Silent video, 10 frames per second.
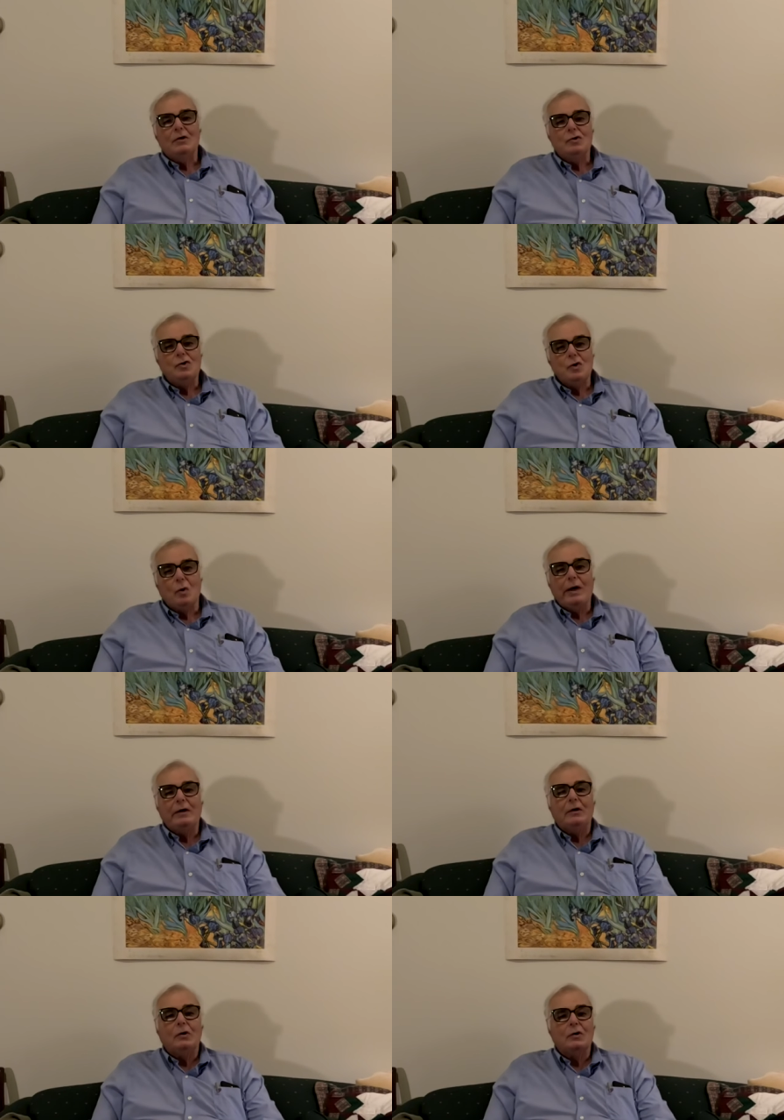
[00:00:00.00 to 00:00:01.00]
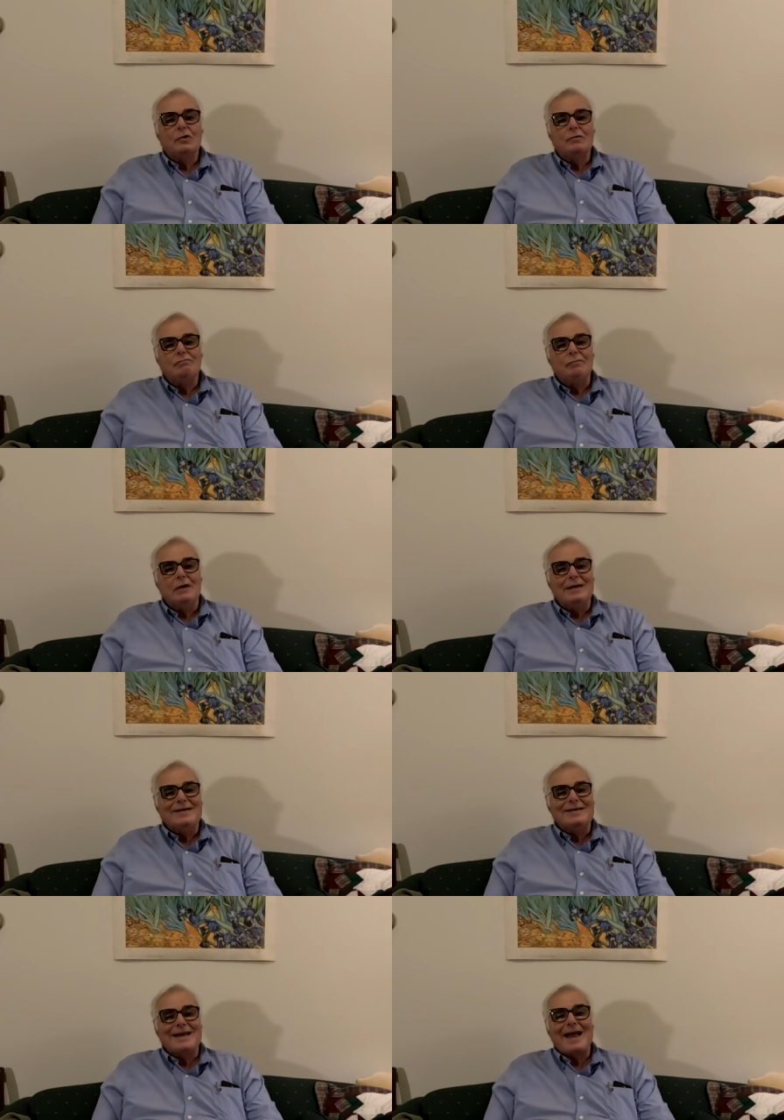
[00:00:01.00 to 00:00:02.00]
joint looks
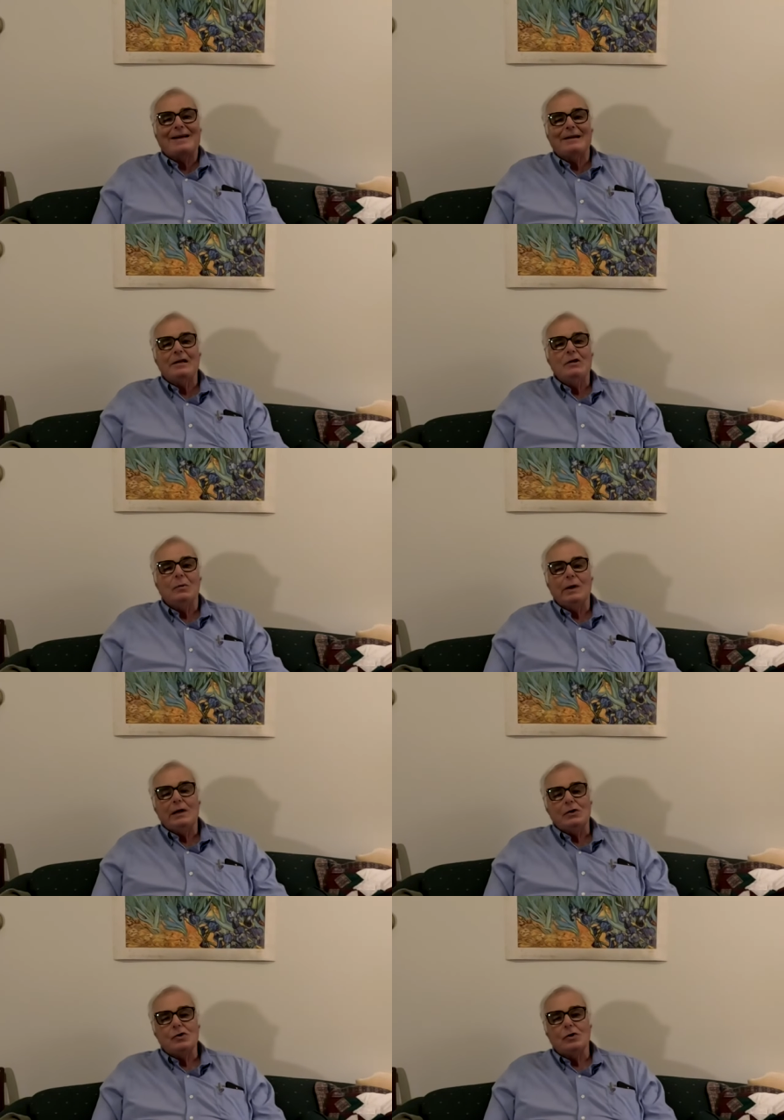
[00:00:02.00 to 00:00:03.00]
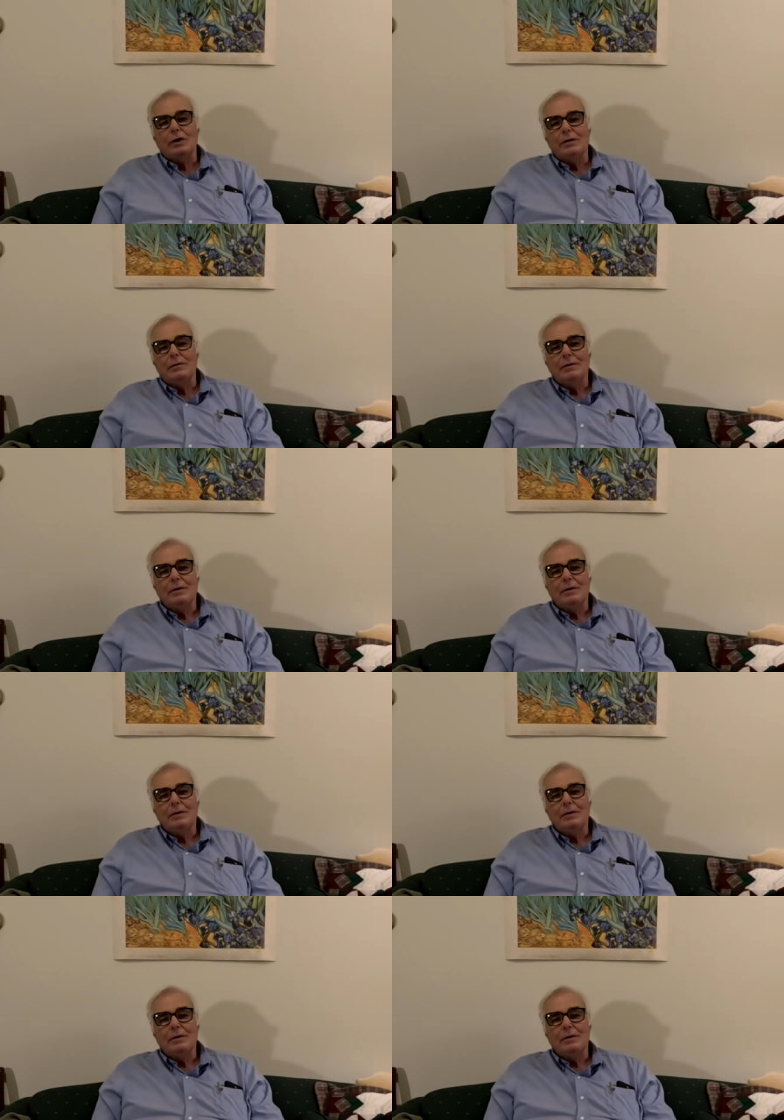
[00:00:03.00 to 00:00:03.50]
exactly the way it should.